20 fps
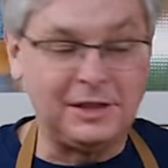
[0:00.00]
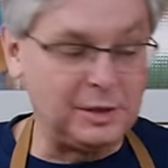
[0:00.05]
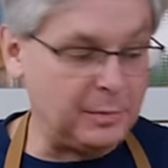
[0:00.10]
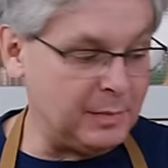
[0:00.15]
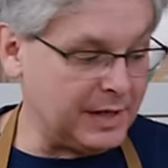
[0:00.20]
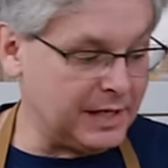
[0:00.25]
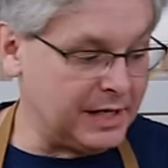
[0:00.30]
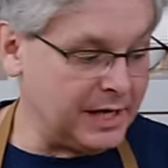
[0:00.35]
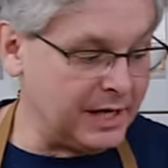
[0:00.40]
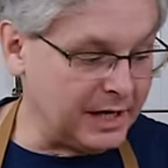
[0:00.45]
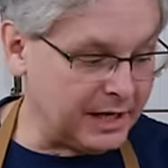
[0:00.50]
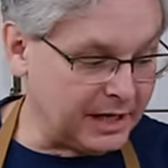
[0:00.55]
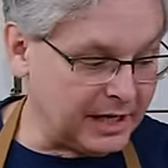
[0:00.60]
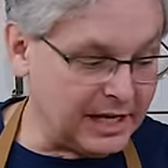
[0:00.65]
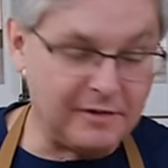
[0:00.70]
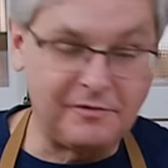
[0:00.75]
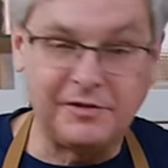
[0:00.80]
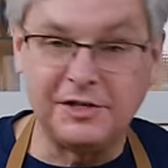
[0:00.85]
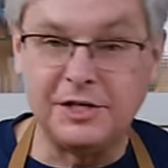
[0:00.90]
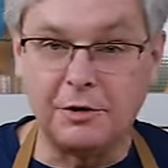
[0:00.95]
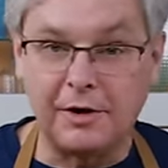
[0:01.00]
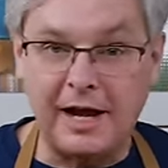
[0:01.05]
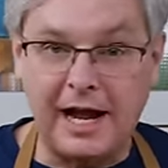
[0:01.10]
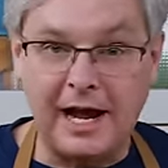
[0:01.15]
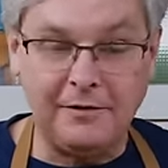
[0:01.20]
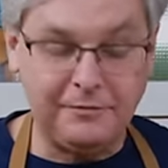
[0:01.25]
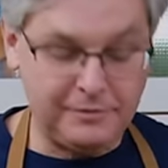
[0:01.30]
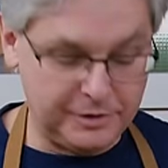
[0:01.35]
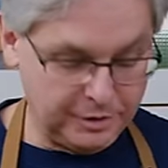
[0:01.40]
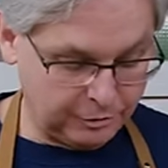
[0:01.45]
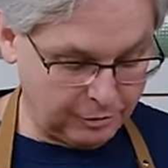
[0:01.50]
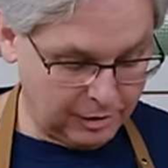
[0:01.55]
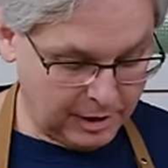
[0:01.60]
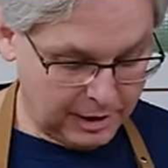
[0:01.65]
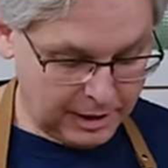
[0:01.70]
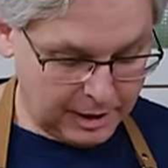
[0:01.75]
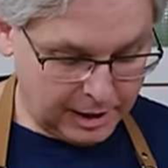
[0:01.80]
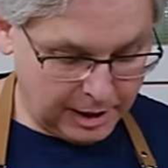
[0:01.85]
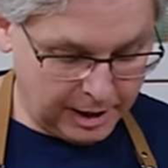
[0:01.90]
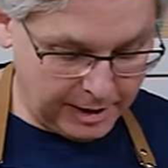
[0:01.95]
at the beginning if you don't have to.
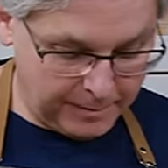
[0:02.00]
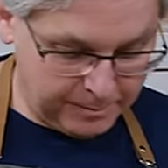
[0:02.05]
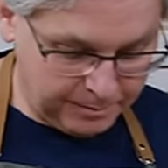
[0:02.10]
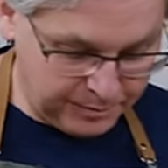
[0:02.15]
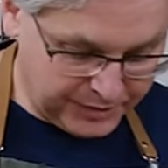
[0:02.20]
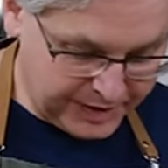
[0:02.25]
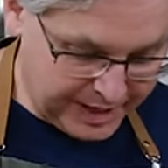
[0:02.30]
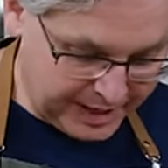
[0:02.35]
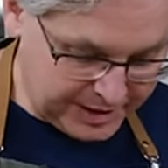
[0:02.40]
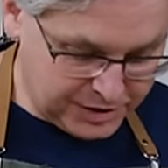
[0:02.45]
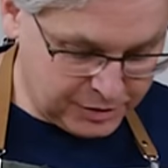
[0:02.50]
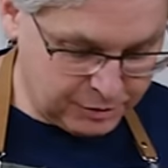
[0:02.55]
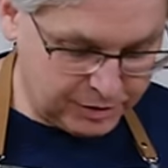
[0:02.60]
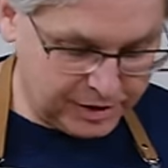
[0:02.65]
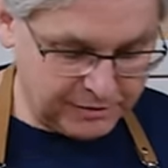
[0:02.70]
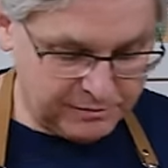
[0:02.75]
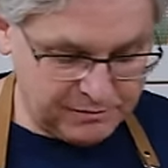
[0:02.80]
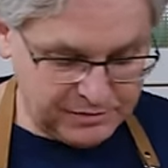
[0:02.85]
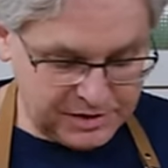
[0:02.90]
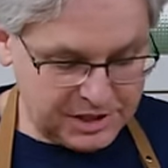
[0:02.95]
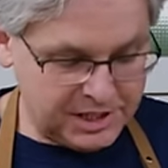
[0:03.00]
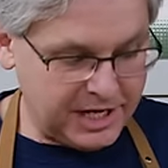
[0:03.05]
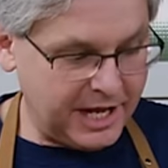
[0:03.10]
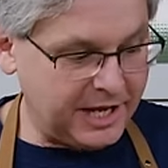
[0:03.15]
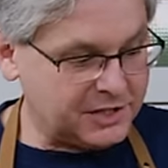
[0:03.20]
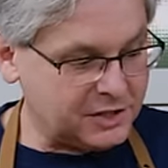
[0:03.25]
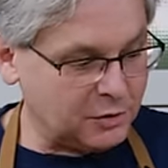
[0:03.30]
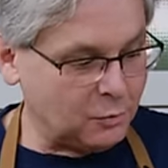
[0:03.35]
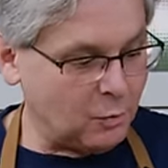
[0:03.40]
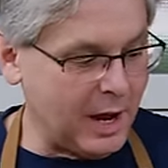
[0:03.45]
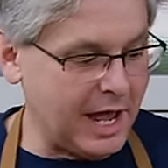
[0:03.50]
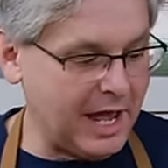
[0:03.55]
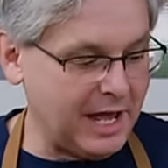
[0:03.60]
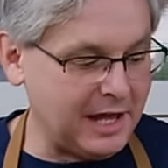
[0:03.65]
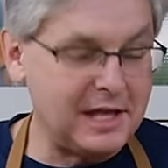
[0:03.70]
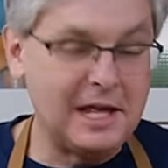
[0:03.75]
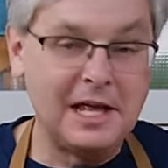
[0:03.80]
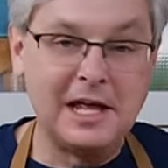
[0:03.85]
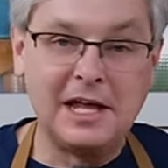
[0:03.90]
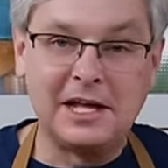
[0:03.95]
That sort of takes
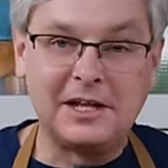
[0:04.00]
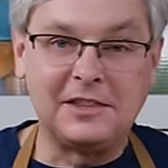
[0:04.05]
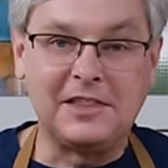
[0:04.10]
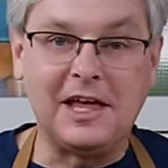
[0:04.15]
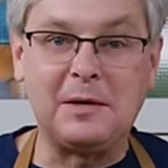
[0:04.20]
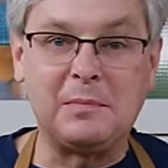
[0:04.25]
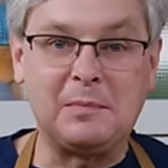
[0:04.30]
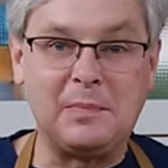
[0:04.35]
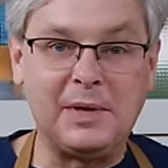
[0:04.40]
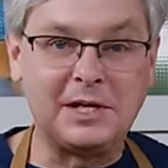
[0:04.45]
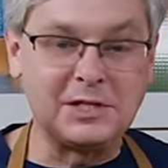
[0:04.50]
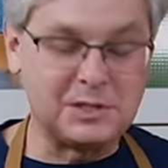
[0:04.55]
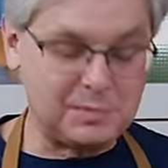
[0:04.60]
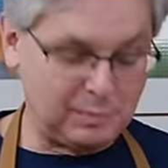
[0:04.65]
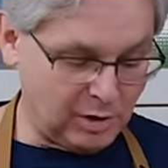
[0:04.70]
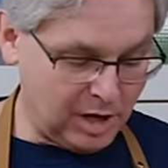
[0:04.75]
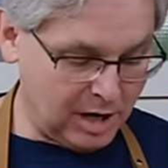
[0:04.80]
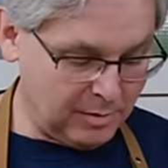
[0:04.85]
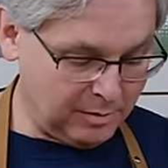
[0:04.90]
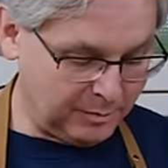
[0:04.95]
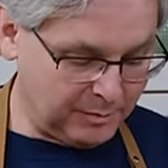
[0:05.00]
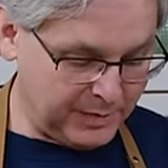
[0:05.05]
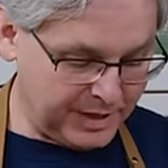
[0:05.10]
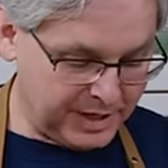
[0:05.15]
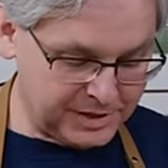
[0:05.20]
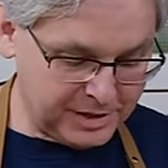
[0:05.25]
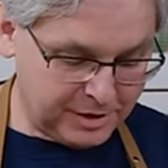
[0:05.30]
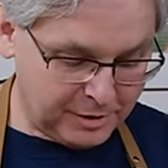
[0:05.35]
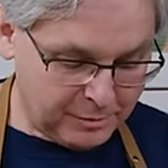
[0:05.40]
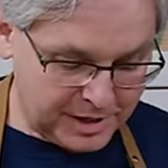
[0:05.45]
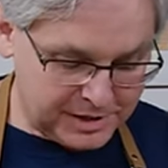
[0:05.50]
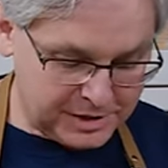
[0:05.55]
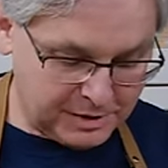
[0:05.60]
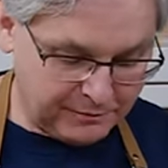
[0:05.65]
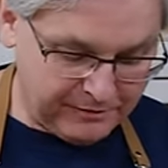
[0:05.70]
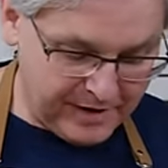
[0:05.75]
away that biggest problem, because otherwise the